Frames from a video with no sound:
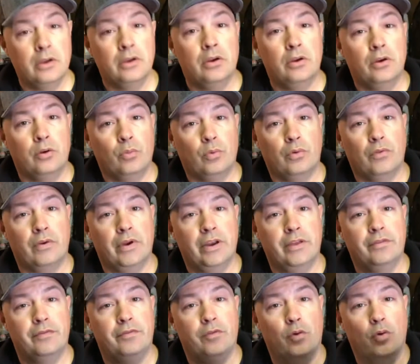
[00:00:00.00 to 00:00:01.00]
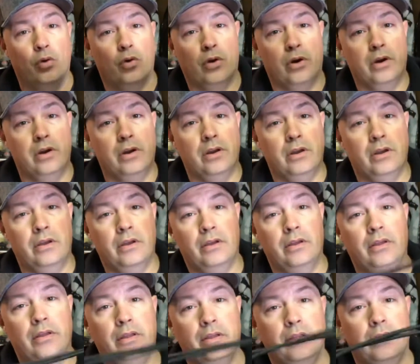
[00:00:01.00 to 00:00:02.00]
we're ready for
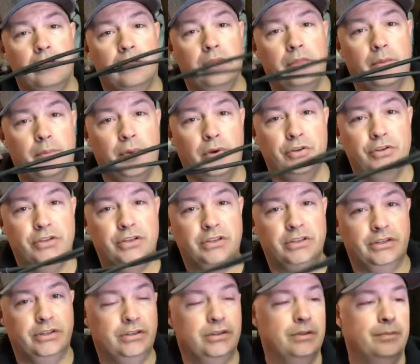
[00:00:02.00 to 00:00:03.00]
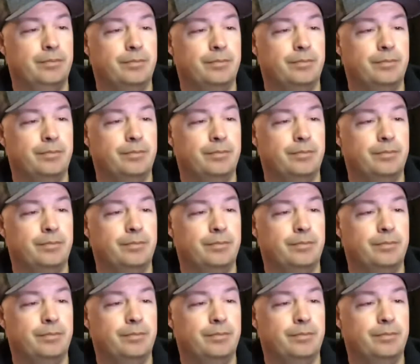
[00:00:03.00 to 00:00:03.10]
the bungee system.